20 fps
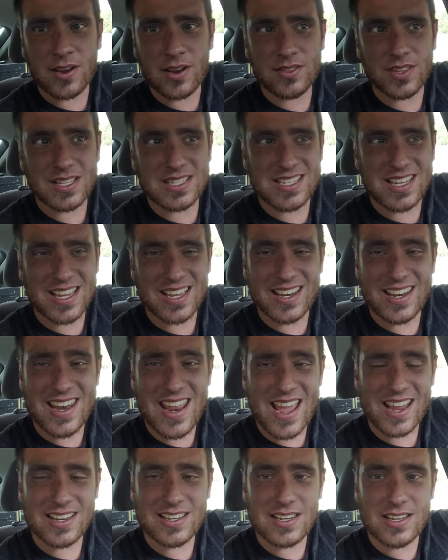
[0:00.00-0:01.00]
that's
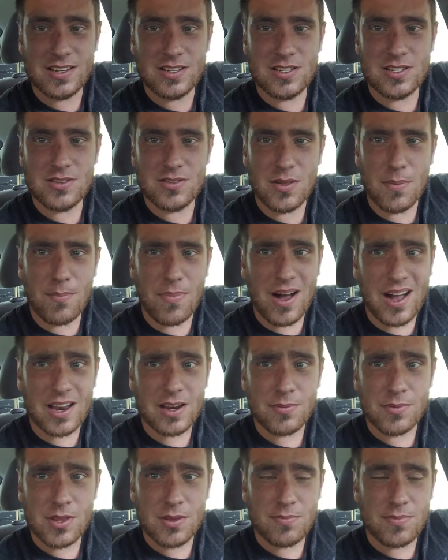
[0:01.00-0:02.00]
connected to the bottom of
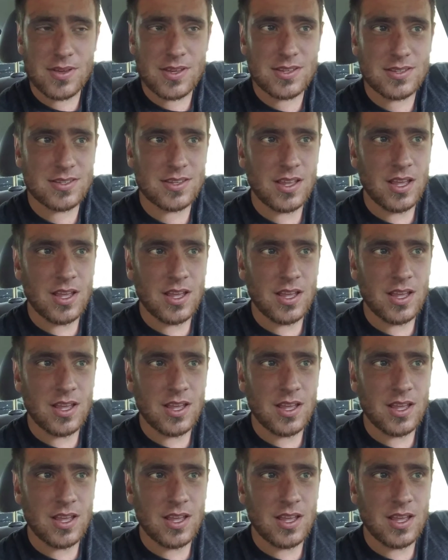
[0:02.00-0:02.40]
the piece,